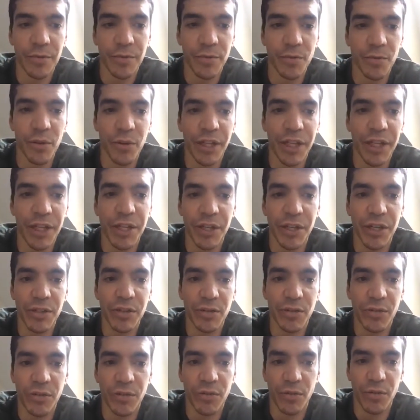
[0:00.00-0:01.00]
religious
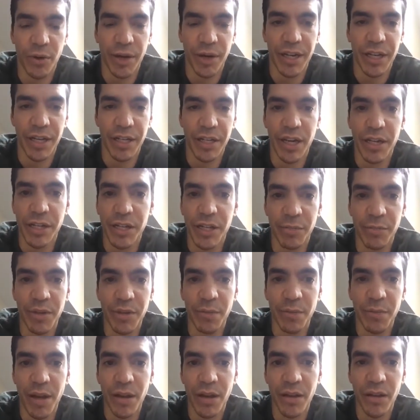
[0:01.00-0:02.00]
organization
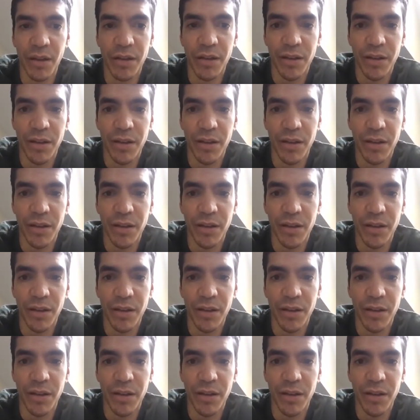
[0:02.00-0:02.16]
being male.